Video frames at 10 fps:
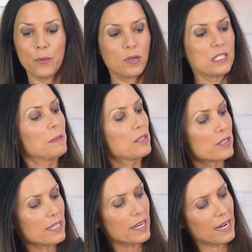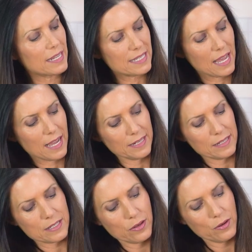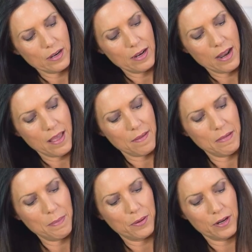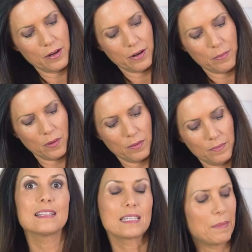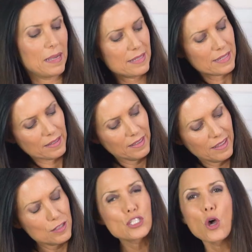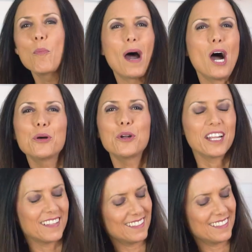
It wants me to set it aside, so let me put it on a bowl. It's amazing. So powdery